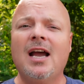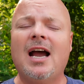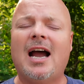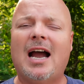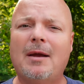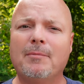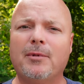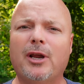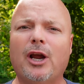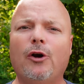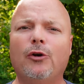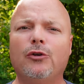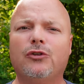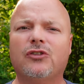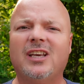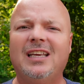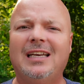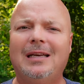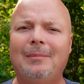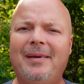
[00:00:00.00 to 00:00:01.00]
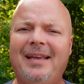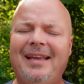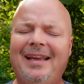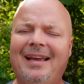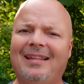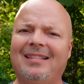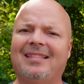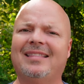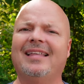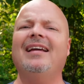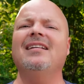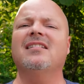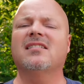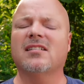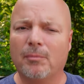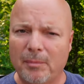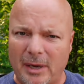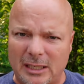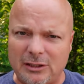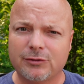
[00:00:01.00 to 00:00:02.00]
I'm your host CDB and thanks
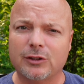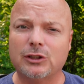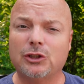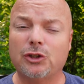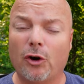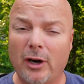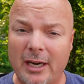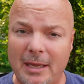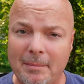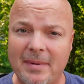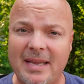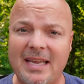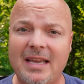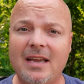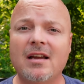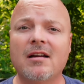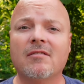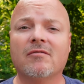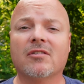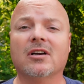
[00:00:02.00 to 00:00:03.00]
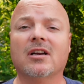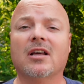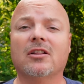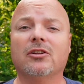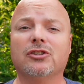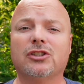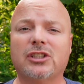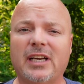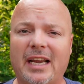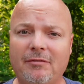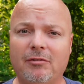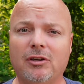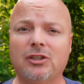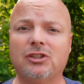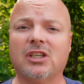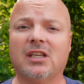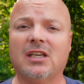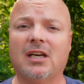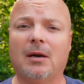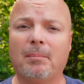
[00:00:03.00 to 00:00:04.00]
so much for joining me for another
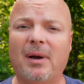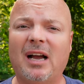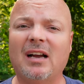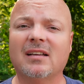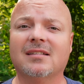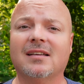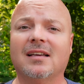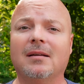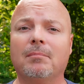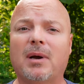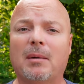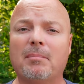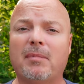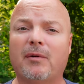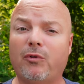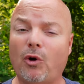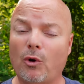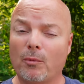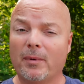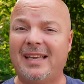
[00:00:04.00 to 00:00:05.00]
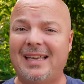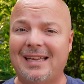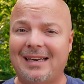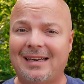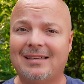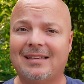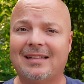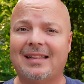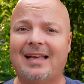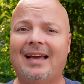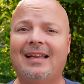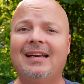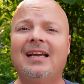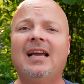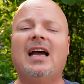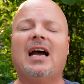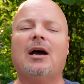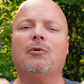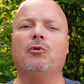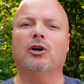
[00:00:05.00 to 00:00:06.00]
shaverage and unboxing. But before we get into that,
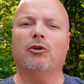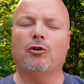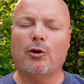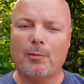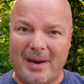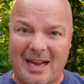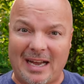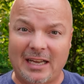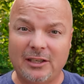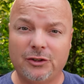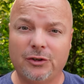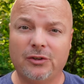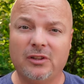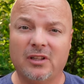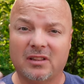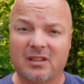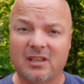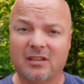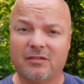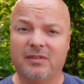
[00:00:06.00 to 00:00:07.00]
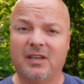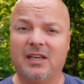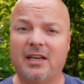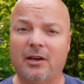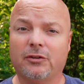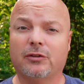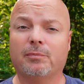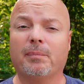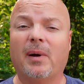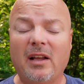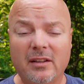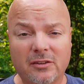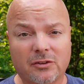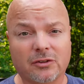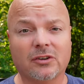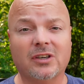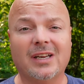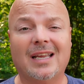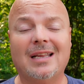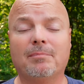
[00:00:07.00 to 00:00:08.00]
I want to remind you that this video is
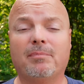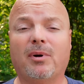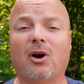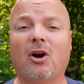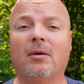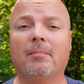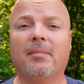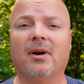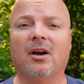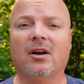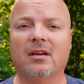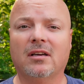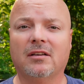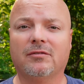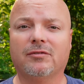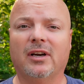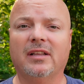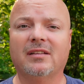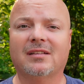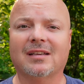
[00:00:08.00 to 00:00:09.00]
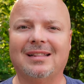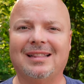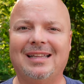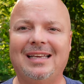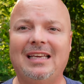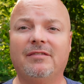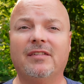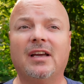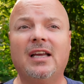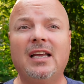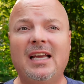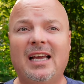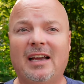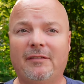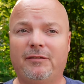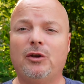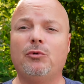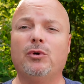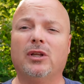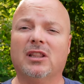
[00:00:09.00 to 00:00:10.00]
sponsored in part by our good friends at Leaf.
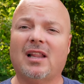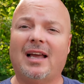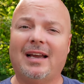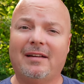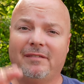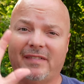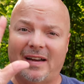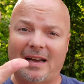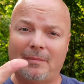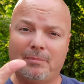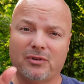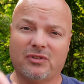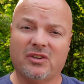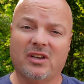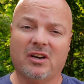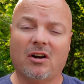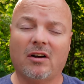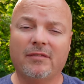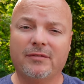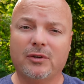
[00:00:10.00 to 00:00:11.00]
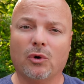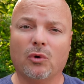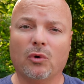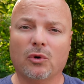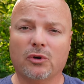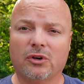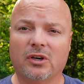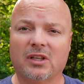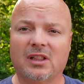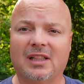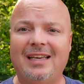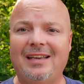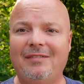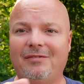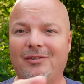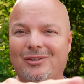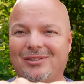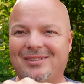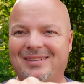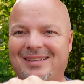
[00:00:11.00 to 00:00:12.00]
If you would like 5% off your order at
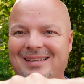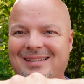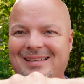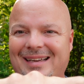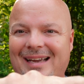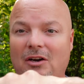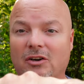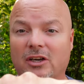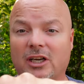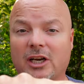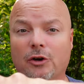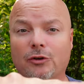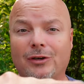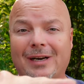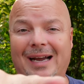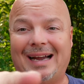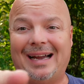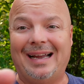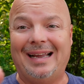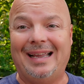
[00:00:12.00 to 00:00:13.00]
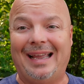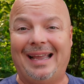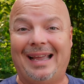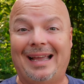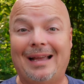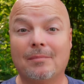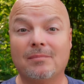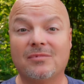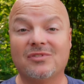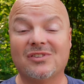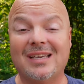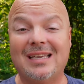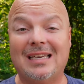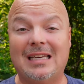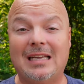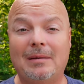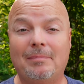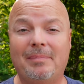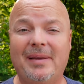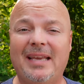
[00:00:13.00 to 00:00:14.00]
Leaf, use discount code
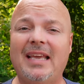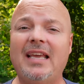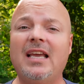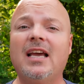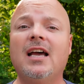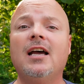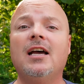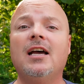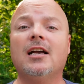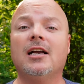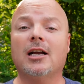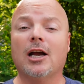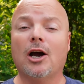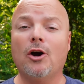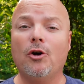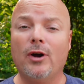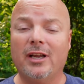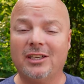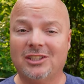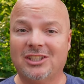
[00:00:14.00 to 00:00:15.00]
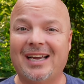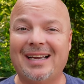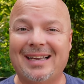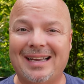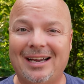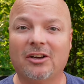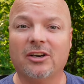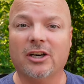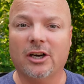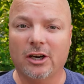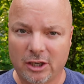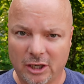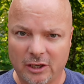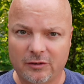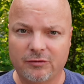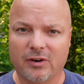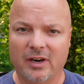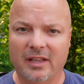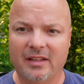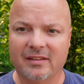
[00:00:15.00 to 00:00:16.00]
IAMCDB. Go and check out our good
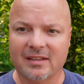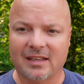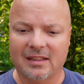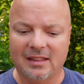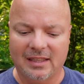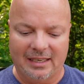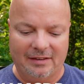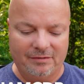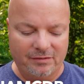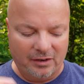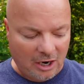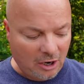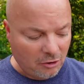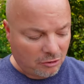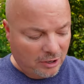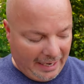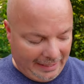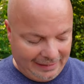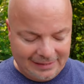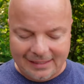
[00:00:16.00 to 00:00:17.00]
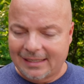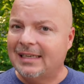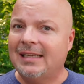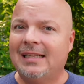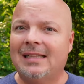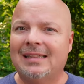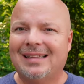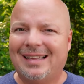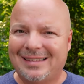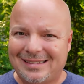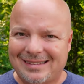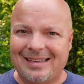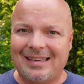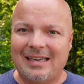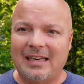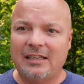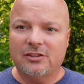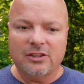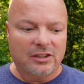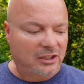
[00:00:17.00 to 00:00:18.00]
friends at Leaf. All right, Let's get
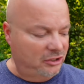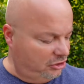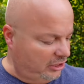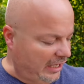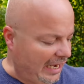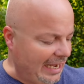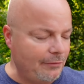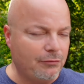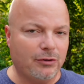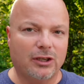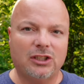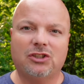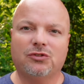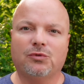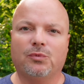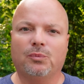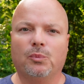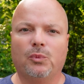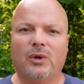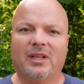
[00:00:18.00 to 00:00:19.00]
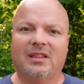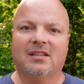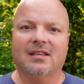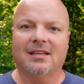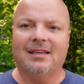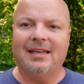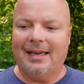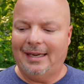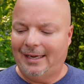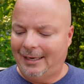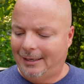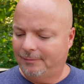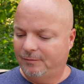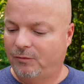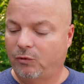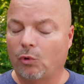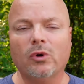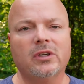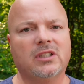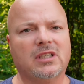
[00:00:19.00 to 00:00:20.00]
into the shavage with today,
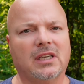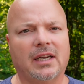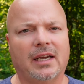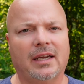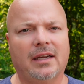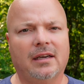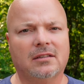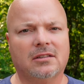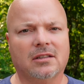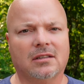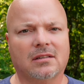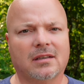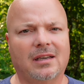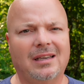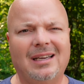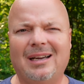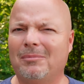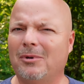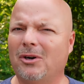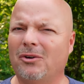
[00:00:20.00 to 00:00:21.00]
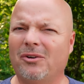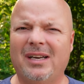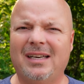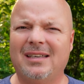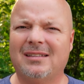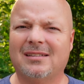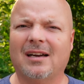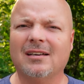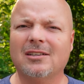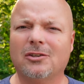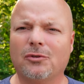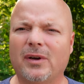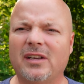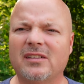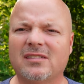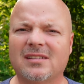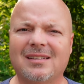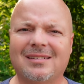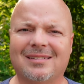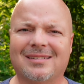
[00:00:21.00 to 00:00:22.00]
for today, I should say. I'm already tongue
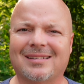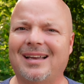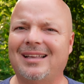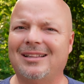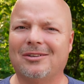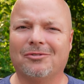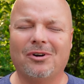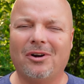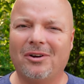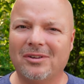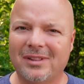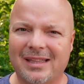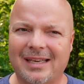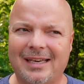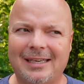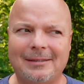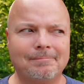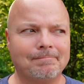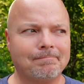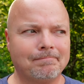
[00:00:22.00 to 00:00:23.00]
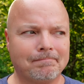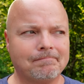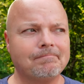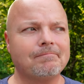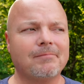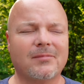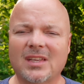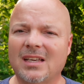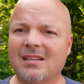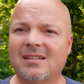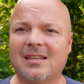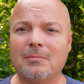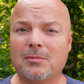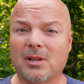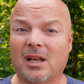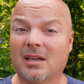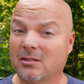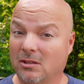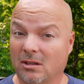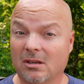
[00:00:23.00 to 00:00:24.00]
twisted and saying the wrong thing. Seems
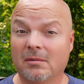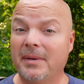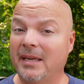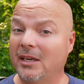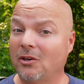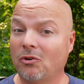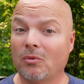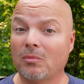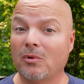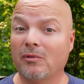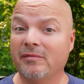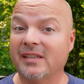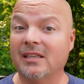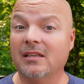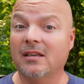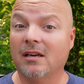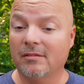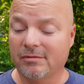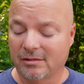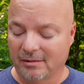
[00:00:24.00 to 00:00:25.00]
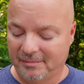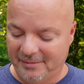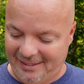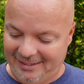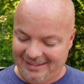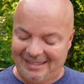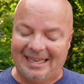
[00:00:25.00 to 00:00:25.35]
like it's going to be a normal video for me.